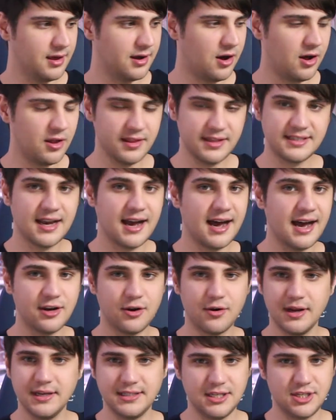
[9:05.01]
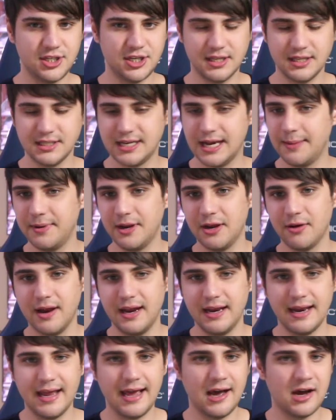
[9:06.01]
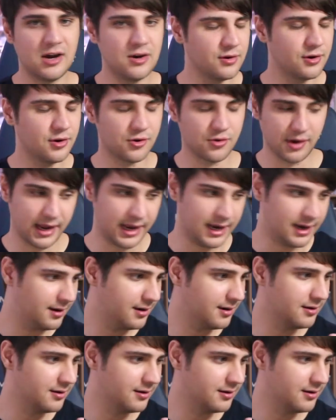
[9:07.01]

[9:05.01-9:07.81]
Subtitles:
All this hot, crazy shit that's happening right now, great.